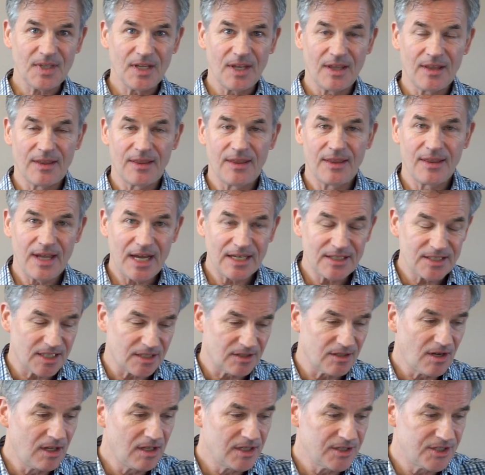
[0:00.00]
That
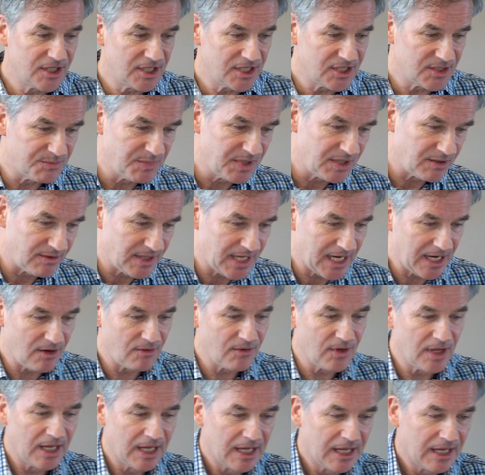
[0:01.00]
technology has been
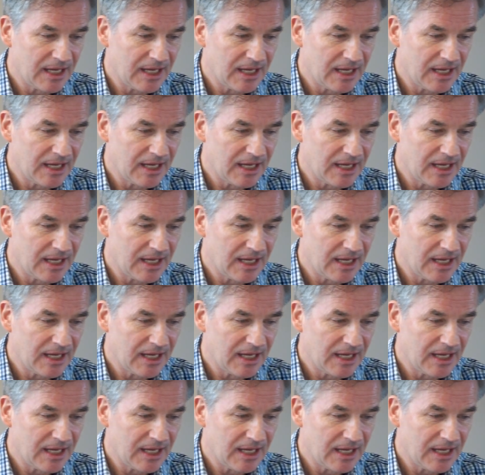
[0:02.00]
around